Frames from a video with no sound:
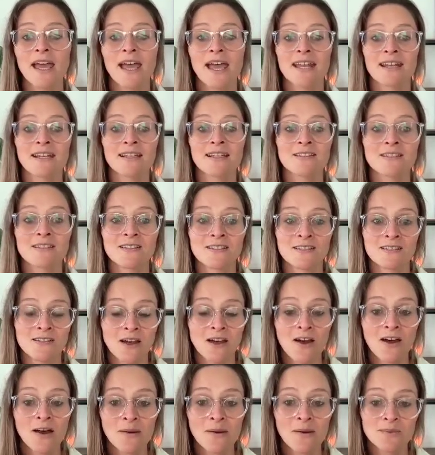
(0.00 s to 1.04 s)
and it
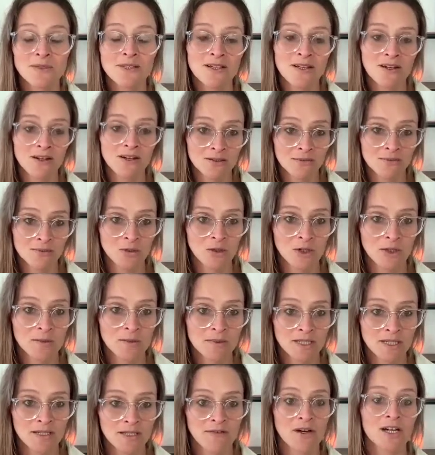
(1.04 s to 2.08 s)
stops our
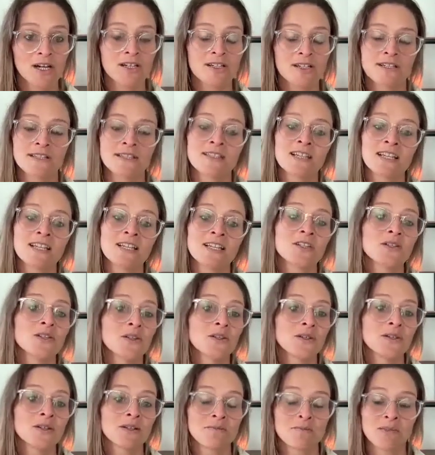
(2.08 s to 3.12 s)
absorption of our essential
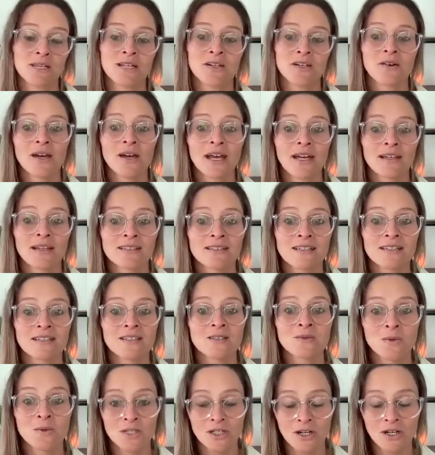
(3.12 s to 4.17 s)
amino
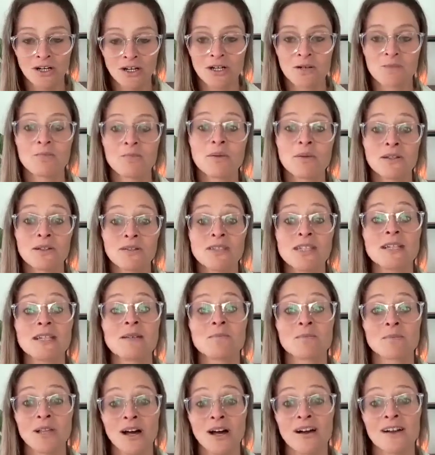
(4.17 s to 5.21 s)
acids, which are our building
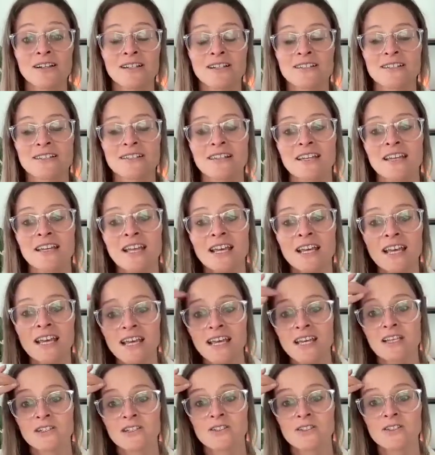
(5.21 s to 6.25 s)
blocks.
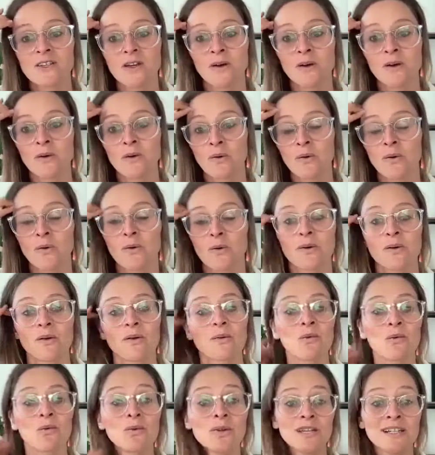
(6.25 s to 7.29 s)
So
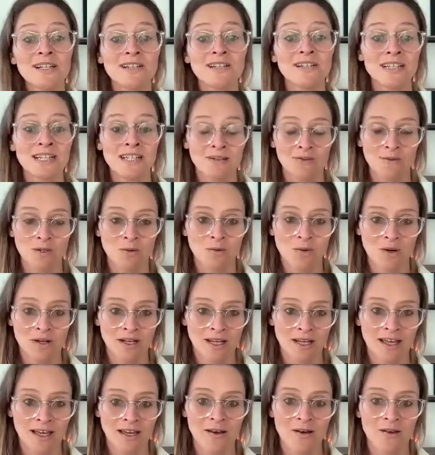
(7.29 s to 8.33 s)
really, if we want to
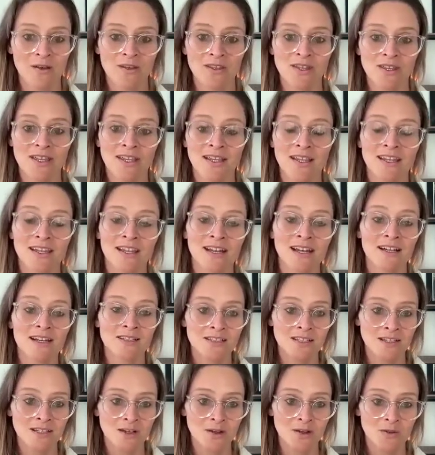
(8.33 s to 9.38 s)
get healthy, it
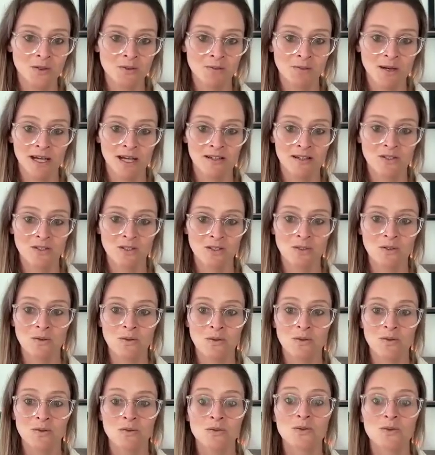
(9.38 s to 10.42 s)
actually goes back
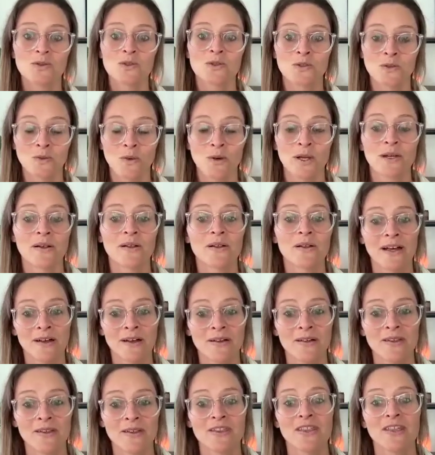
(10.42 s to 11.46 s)
to soil
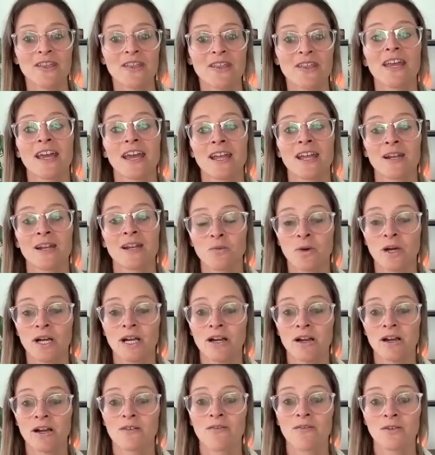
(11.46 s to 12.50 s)
health and where
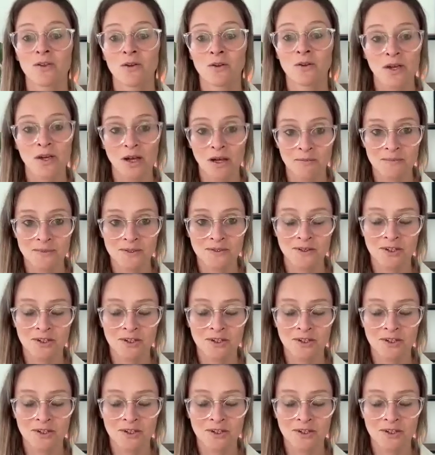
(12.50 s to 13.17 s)
our food comes